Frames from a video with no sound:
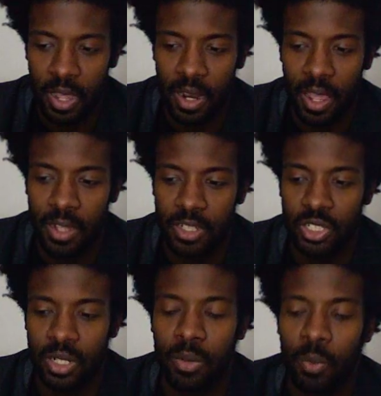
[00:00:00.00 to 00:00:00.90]
like
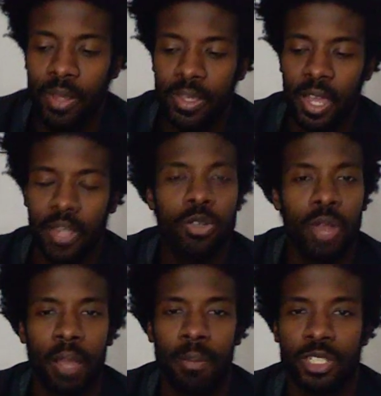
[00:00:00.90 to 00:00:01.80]
the one thing I do
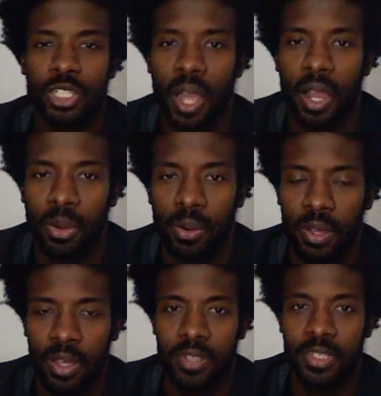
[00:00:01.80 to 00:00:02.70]
like about Chicago
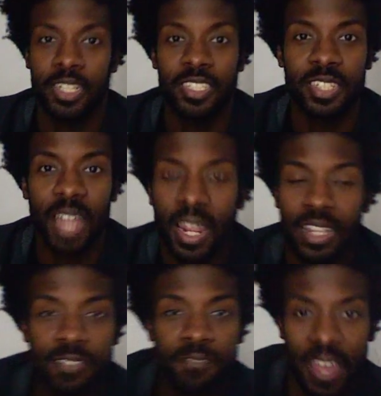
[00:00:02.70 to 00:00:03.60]
is it's not
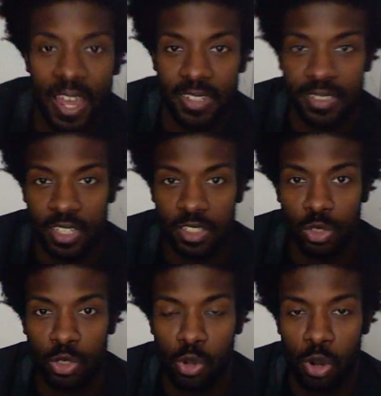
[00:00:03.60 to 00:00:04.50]
as fast as
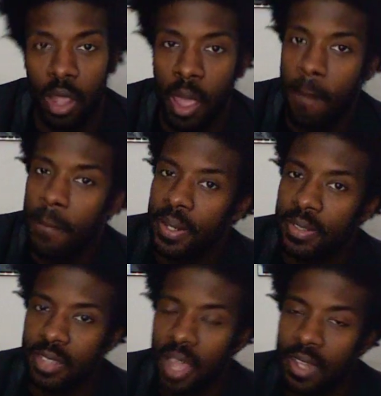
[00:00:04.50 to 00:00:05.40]
New York, but
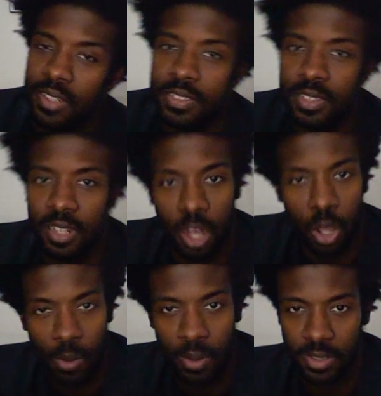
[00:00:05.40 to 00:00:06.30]
it's not as
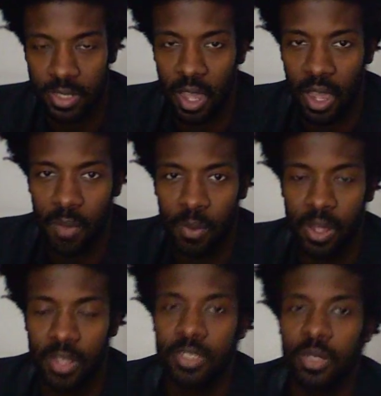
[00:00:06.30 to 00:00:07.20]
slow as Iowa.
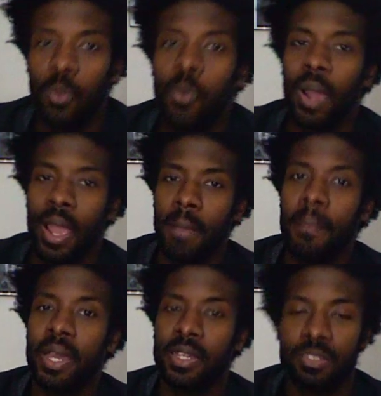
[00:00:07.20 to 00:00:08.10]
It's the right
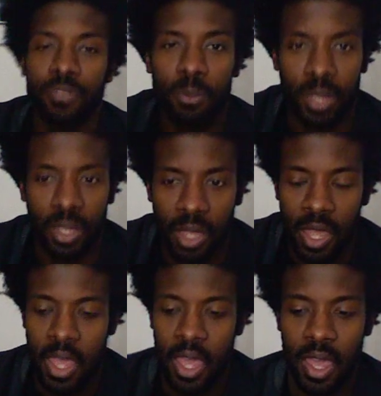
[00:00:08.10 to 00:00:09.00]
pace for me.
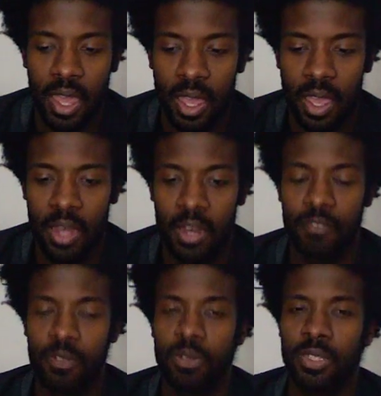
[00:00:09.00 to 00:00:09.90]
And
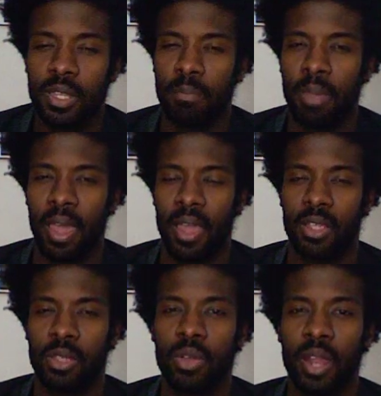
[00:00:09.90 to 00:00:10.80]
if you sit back,
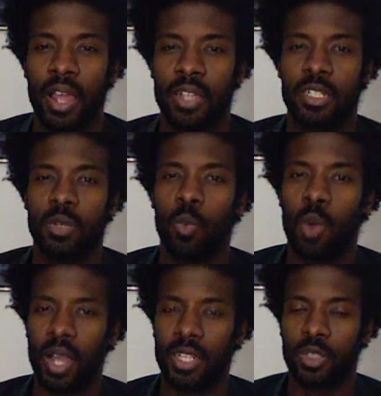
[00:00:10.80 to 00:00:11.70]
you can actually
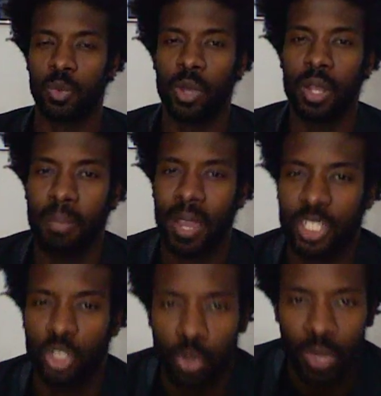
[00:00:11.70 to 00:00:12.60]
watch really
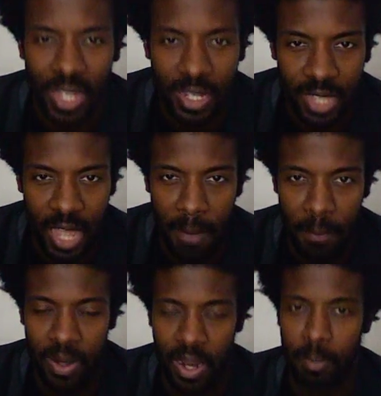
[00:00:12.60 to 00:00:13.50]
magical things
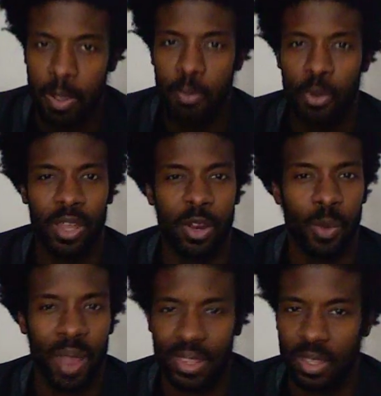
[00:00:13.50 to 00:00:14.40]
happen, like people
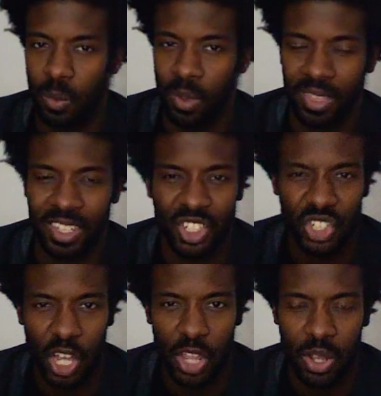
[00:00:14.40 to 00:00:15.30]
interacting with each
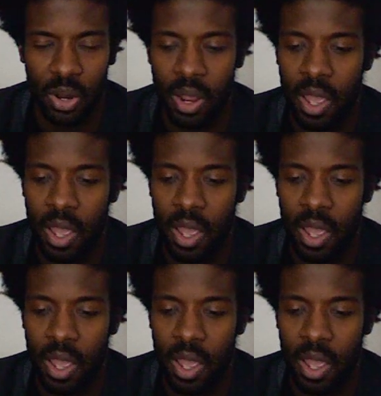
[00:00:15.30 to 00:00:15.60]
other.